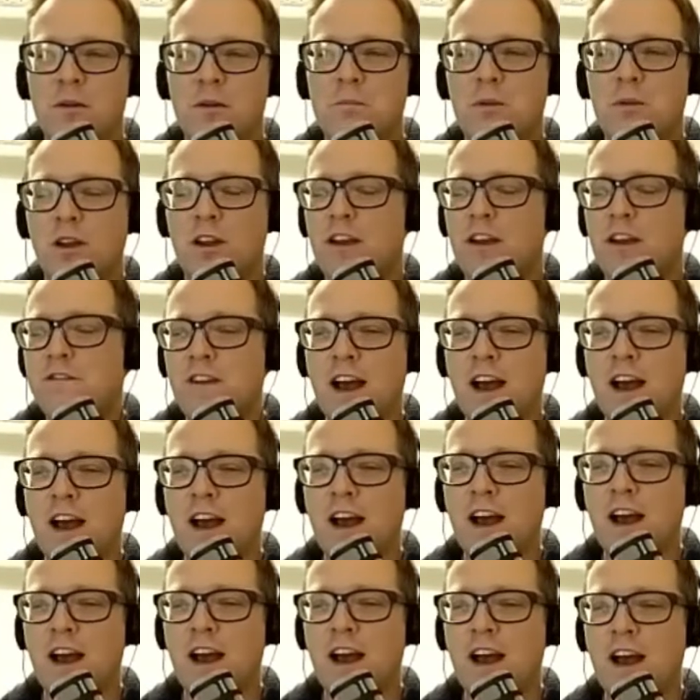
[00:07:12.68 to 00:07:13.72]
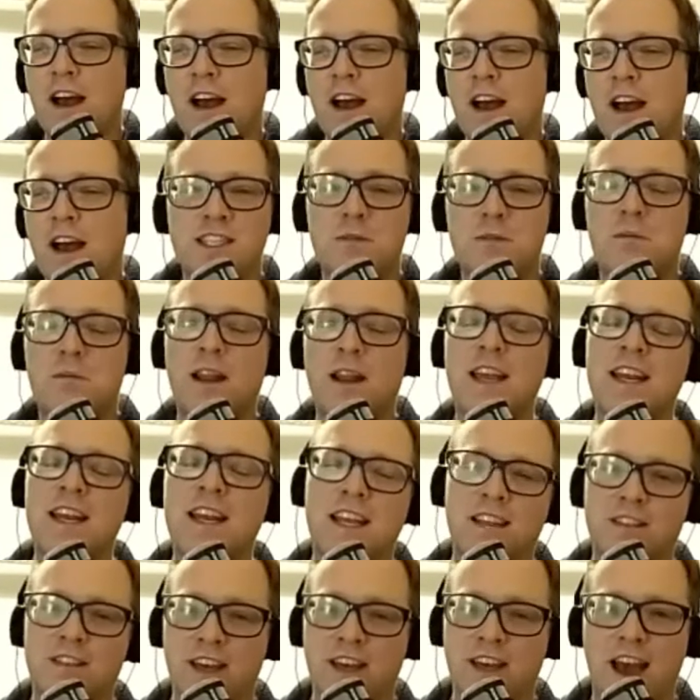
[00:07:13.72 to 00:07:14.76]
but I found myself
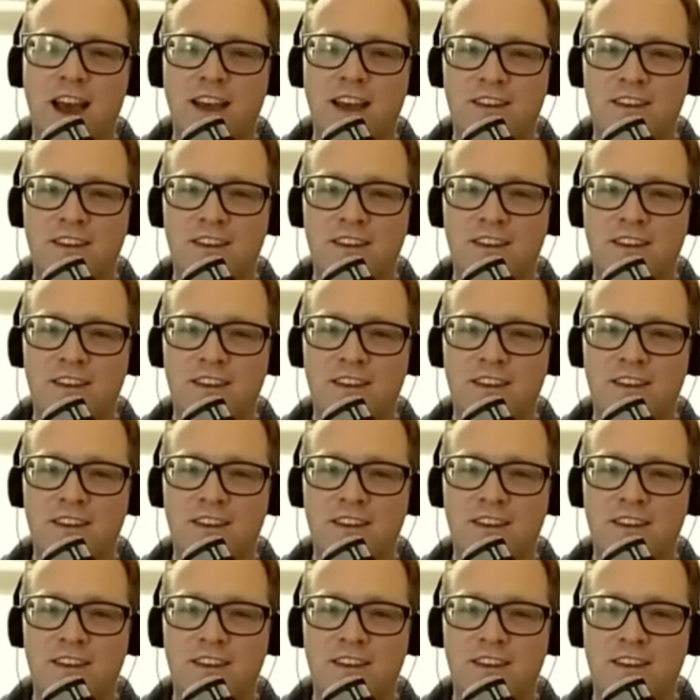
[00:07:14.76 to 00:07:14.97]
explaining that